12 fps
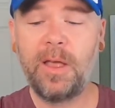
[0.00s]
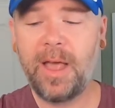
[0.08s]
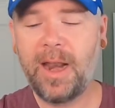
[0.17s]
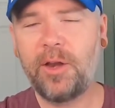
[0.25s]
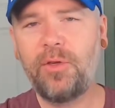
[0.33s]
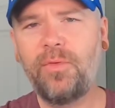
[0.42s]

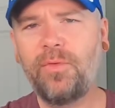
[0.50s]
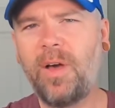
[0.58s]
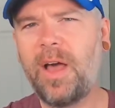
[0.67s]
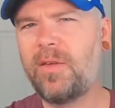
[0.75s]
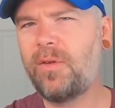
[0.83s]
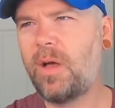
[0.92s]
And I do
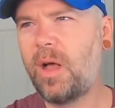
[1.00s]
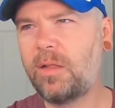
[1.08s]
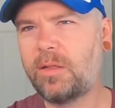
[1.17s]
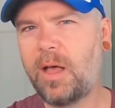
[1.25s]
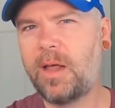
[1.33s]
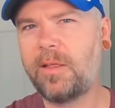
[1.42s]
find a
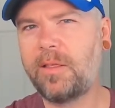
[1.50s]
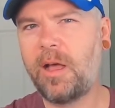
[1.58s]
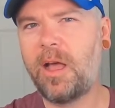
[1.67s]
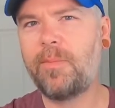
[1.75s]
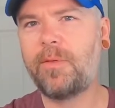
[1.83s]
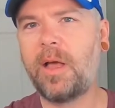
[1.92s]
lot of
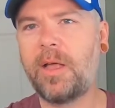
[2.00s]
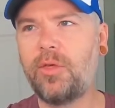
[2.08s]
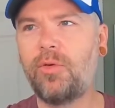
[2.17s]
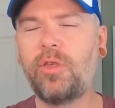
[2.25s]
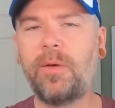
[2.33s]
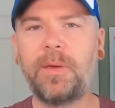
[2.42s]
times I
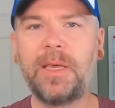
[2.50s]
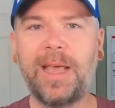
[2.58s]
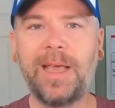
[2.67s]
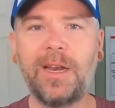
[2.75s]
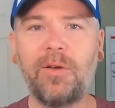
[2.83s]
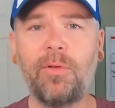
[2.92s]
do ship in
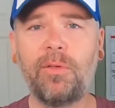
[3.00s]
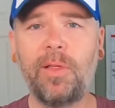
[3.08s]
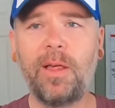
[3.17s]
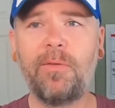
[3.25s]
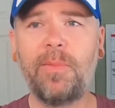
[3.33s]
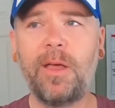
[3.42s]
Canada with
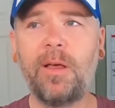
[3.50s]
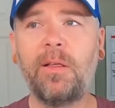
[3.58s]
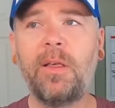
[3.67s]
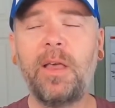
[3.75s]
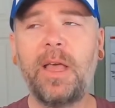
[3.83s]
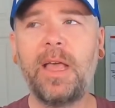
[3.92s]
Lettermail,
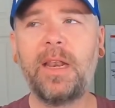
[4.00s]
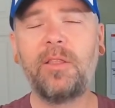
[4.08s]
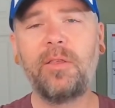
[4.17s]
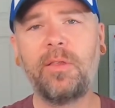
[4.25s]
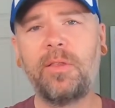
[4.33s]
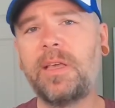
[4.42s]
and
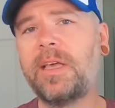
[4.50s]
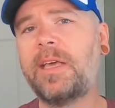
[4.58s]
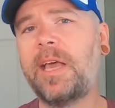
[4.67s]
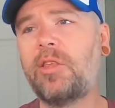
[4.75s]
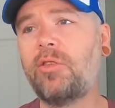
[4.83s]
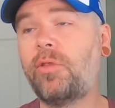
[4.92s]
it's just the
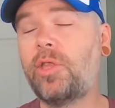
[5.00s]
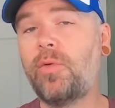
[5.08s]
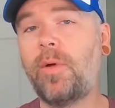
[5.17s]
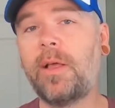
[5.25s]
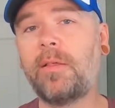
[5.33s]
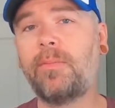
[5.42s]
occasional
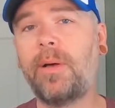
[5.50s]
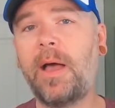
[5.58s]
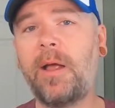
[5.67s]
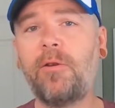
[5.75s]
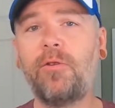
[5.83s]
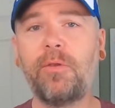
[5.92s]
US
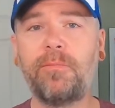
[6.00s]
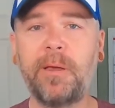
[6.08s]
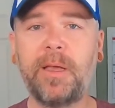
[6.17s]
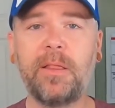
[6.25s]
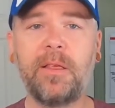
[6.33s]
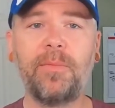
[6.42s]
buyer who's
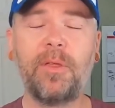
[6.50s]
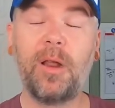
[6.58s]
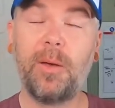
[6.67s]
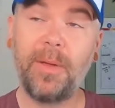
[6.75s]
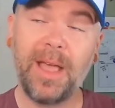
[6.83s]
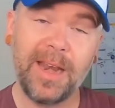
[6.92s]
picking something
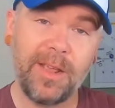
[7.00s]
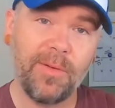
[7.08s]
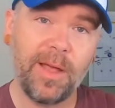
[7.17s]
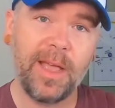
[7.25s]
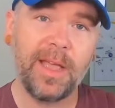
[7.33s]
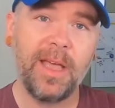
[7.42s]
up
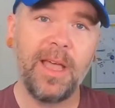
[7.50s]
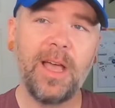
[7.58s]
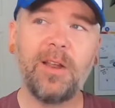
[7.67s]
anyway.